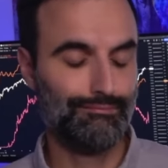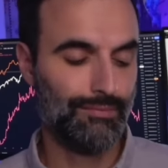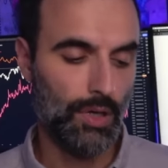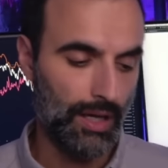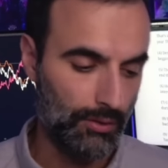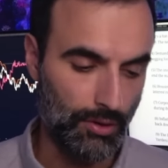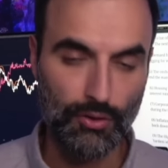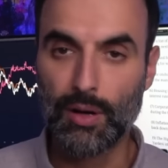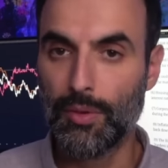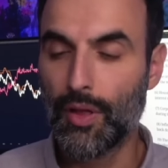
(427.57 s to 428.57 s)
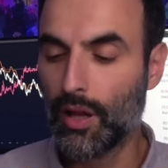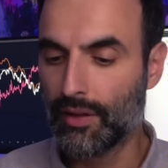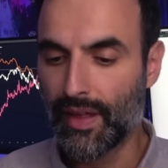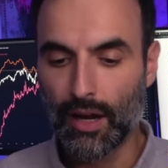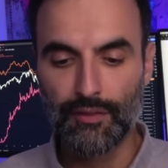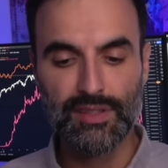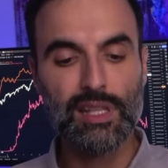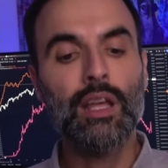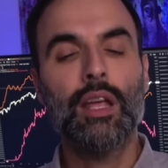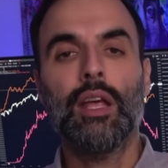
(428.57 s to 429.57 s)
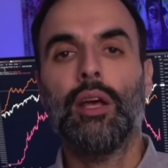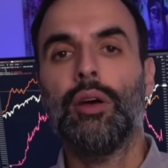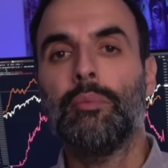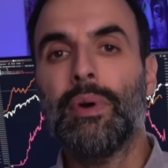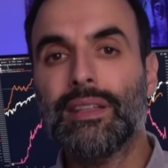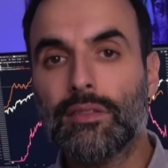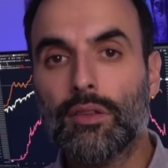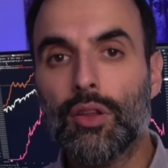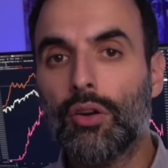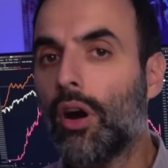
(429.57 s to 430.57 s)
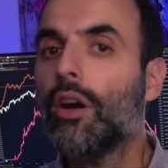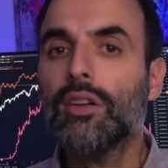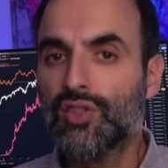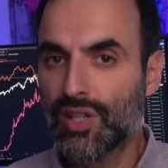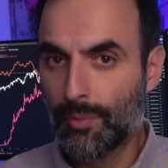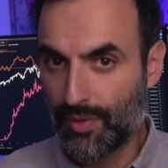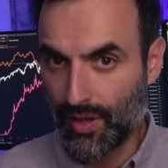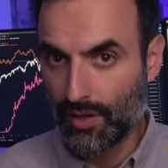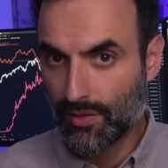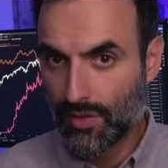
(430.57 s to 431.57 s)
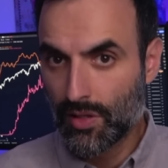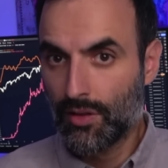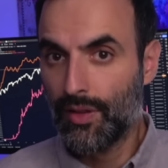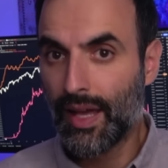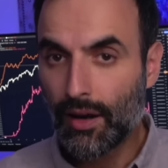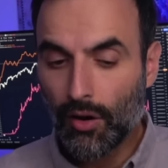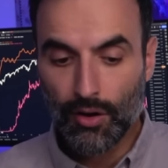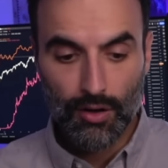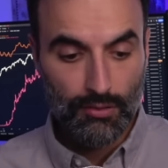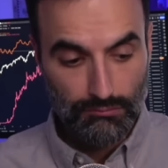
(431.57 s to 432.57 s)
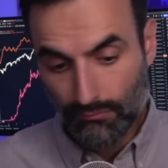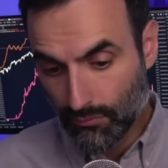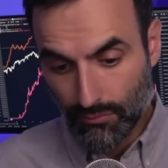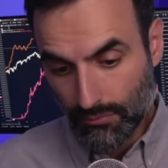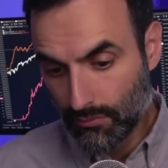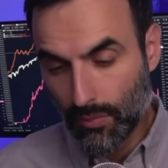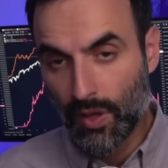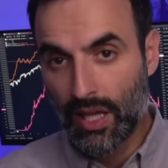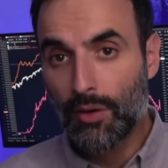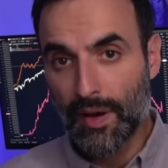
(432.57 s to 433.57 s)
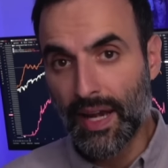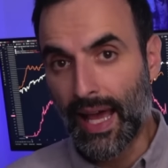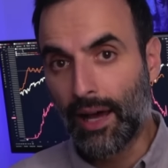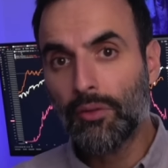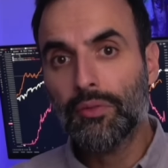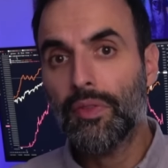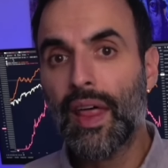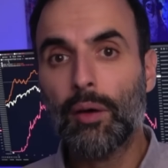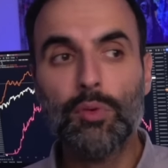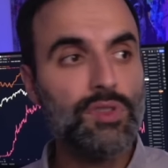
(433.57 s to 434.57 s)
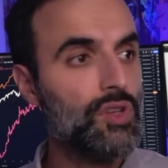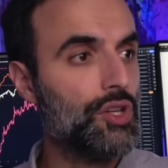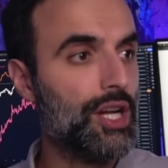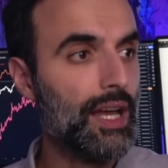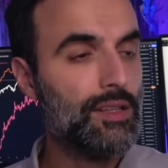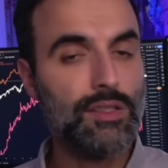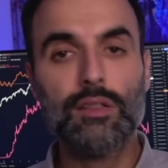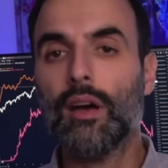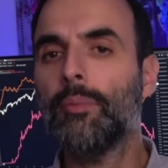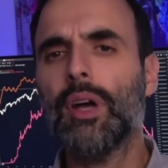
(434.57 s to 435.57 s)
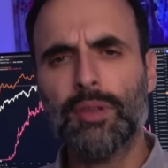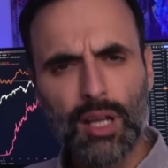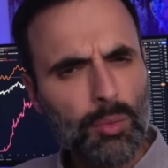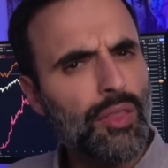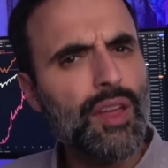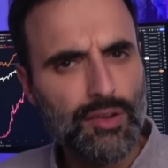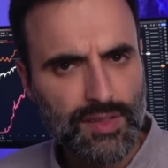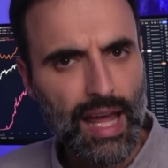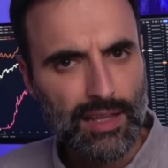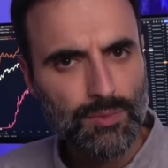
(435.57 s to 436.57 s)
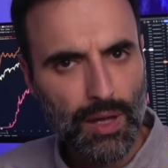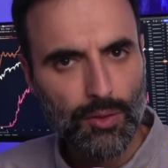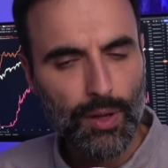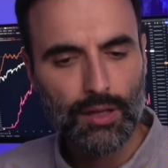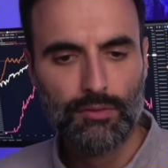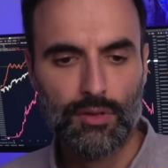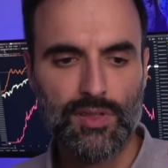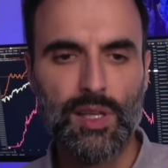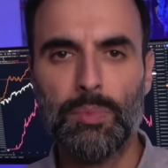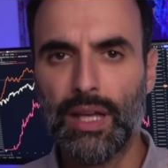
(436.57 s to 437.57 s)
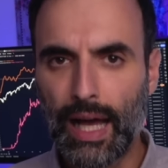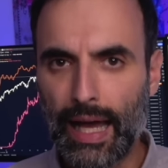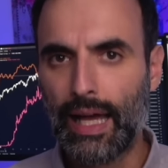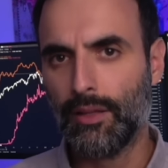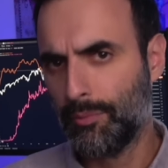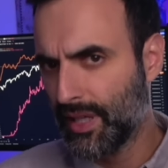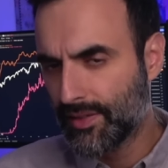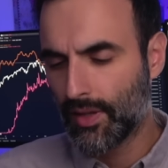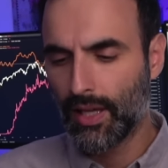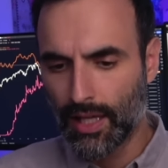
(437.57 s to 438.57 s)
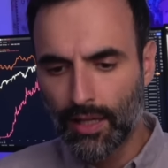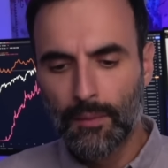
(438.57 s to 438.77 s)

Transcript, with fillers: you know, I don't agree with all of that, obviously, but there are some things that are here and now that would suggest, I'm, I'm talking about their stats, by the way, the CPI, the PCE,